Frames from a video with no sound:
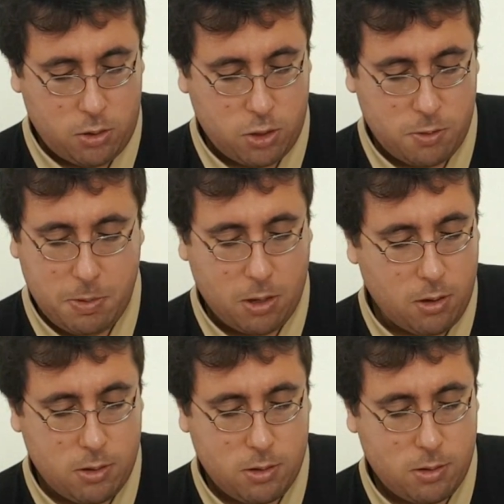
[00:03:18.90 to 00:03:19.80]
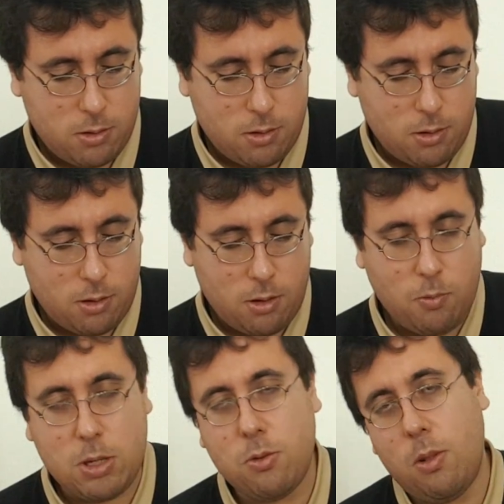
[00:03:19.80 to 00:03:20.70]
Just because I
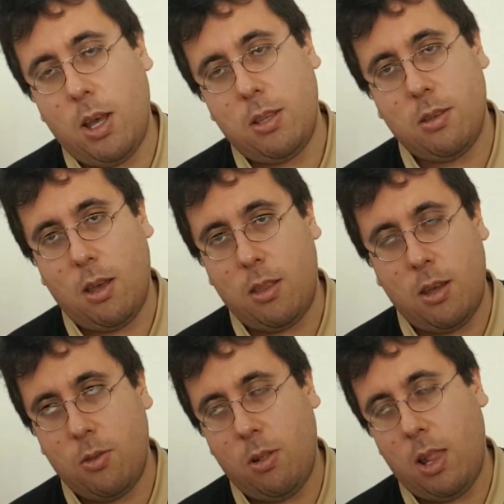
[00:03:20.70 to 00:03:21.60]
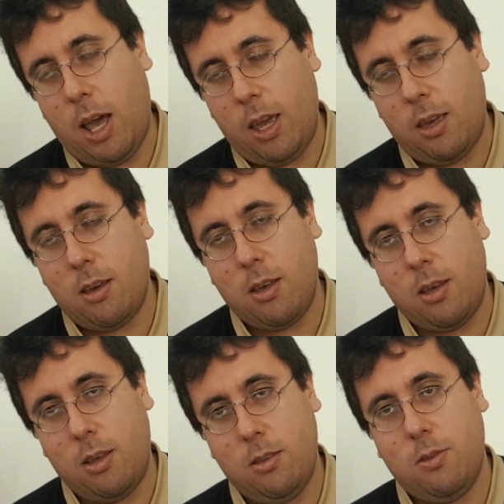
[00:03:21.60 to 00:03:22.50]
was too lazy and I don't like
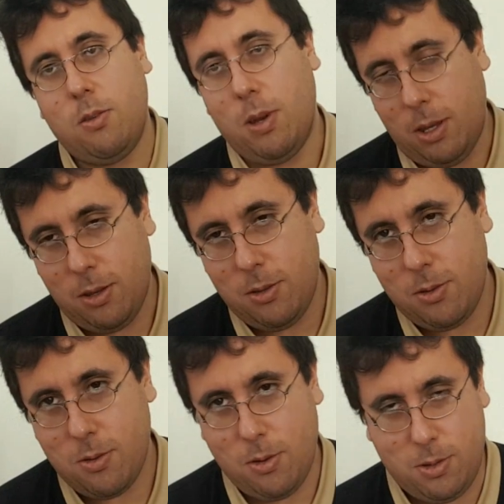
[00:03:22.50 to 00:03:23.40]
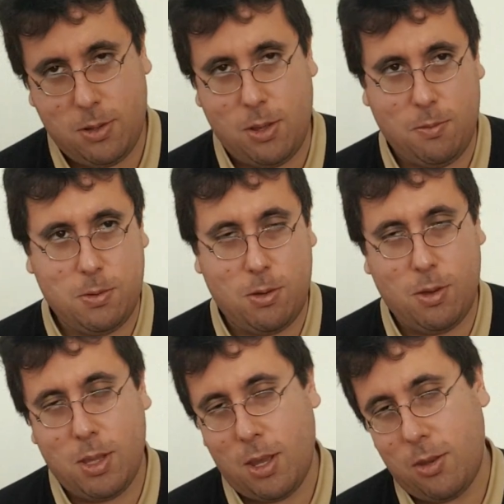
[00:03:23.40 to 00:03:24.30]
sewing. So instead of
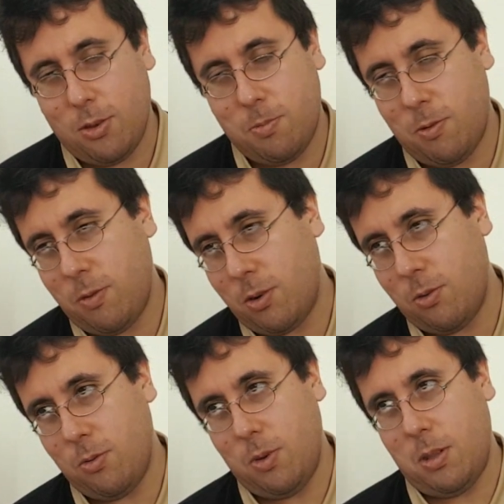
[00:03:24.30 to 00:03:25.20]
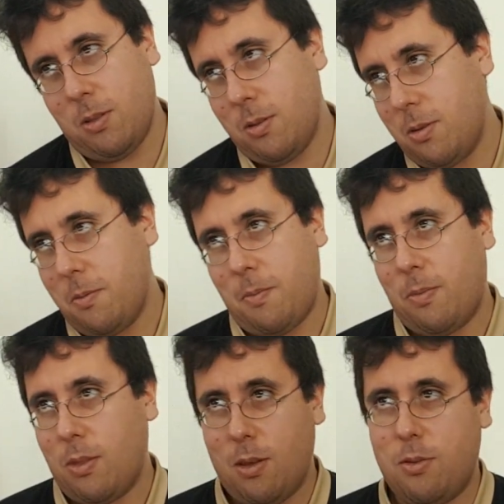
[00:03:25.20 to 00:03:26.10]
sewing, I just prefer to do it
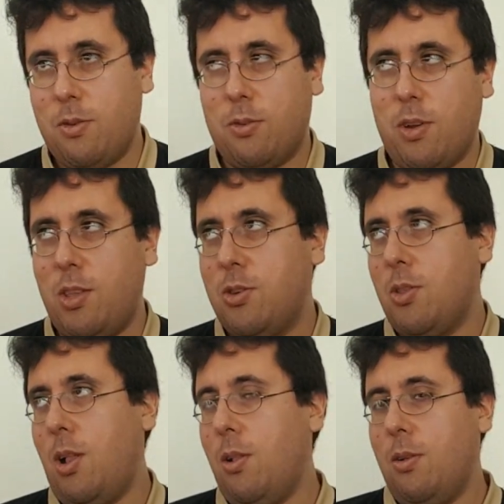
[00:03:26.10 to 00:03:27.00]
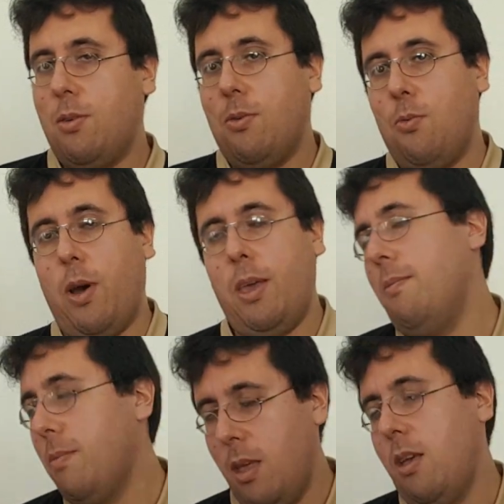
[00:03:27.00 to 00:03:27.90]
the traditional way.
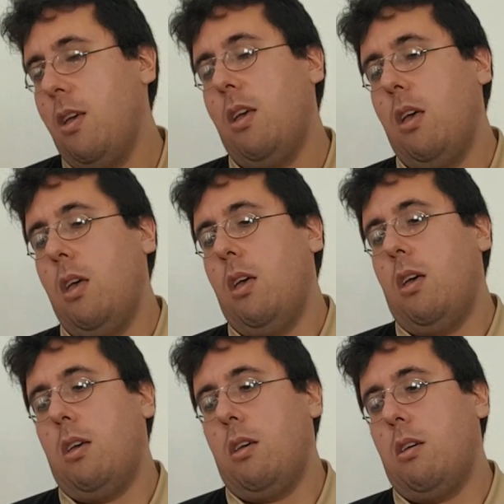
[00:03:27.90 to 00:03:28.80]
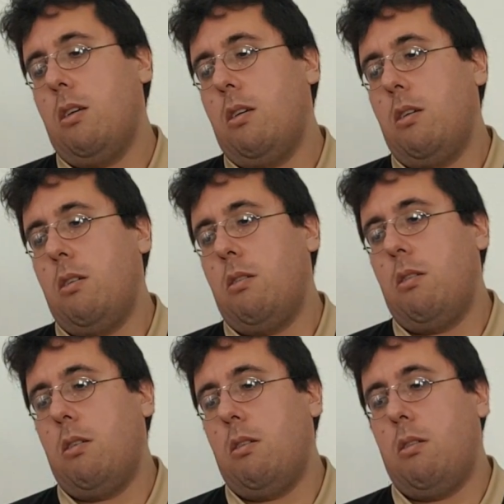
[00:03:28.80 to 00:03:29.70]

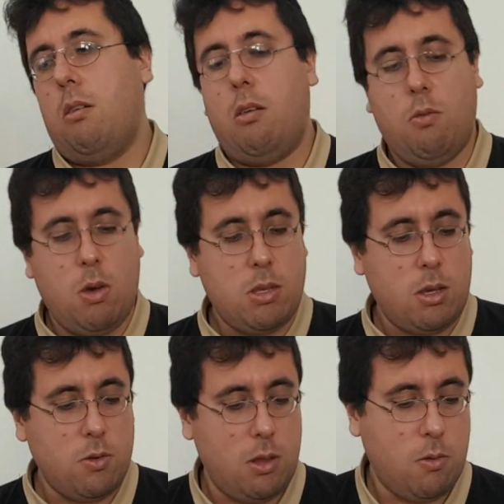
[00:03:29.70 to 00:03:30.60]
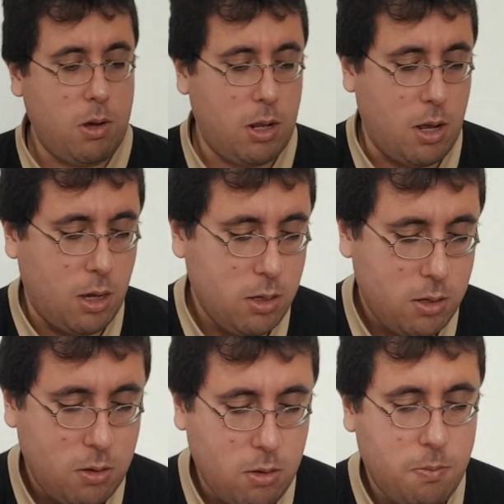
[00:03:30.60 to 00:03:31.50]
It was actually quite nice,
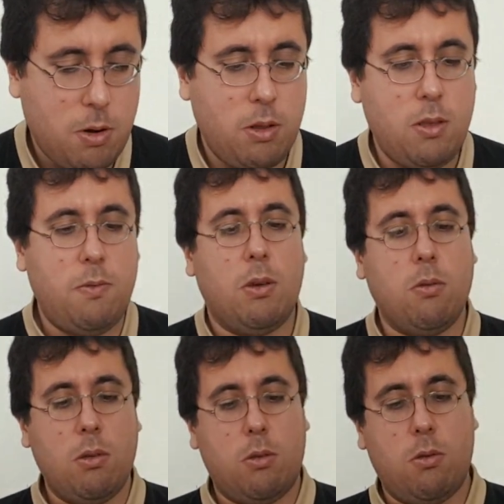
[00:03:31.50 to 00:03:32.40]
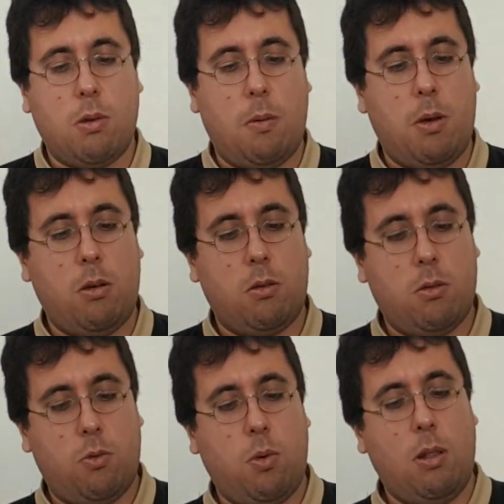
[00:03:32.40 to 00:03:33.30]
not very difficult. It took about
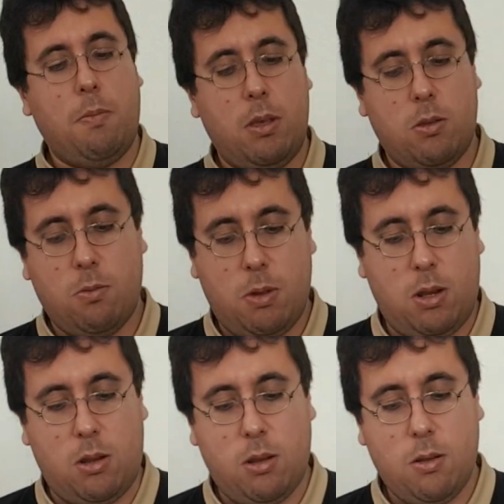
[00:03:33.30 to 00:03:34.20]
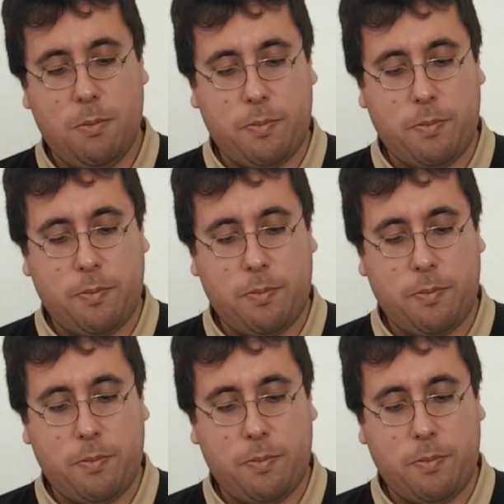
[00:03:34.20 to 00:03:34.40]
12 days to be knitted.